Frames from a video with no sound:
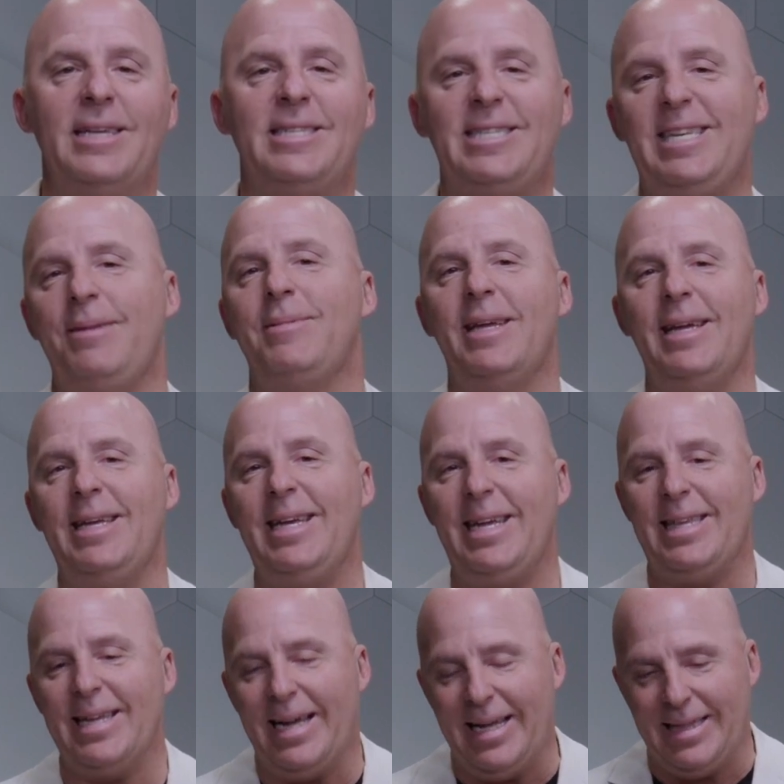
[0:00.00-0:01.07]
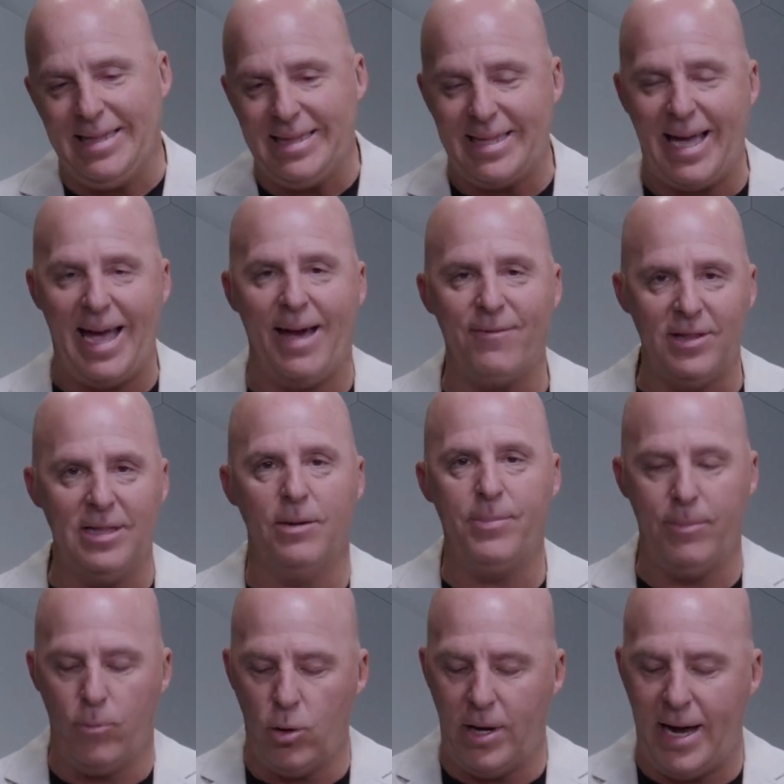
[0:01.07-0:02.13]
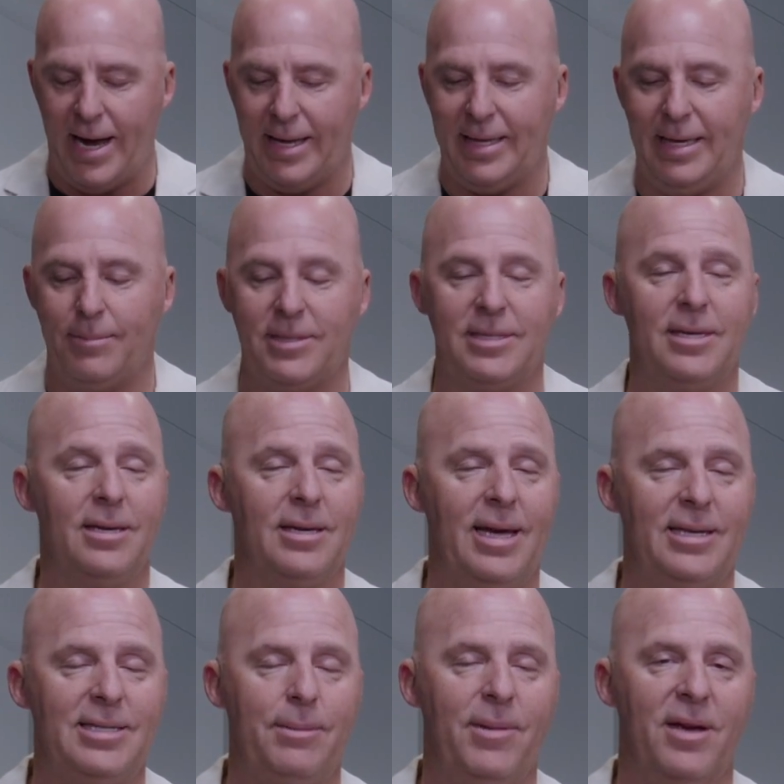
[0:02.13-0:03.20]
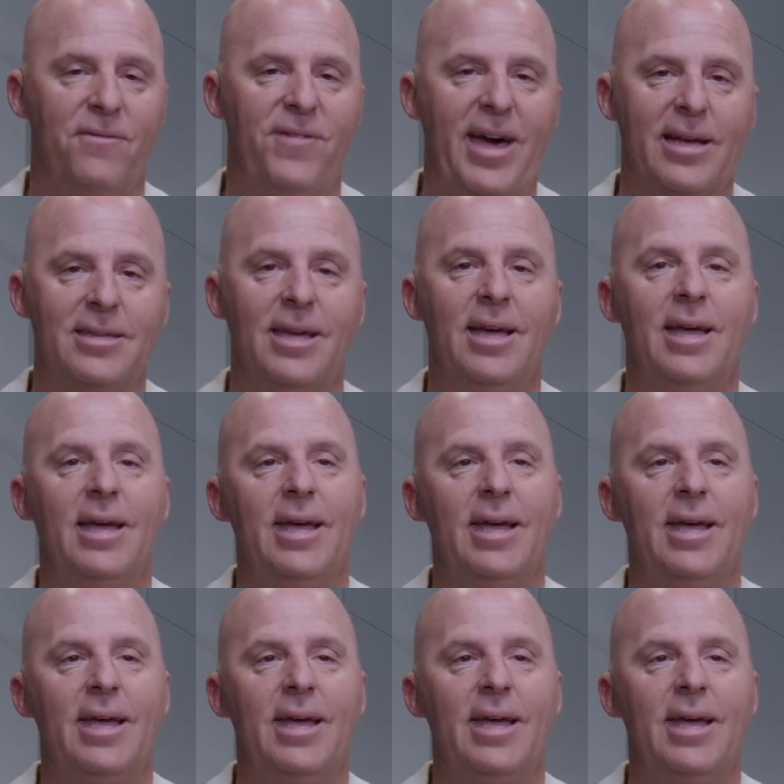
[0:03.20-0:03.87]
seem to eat that have a little bit more high glycemic effect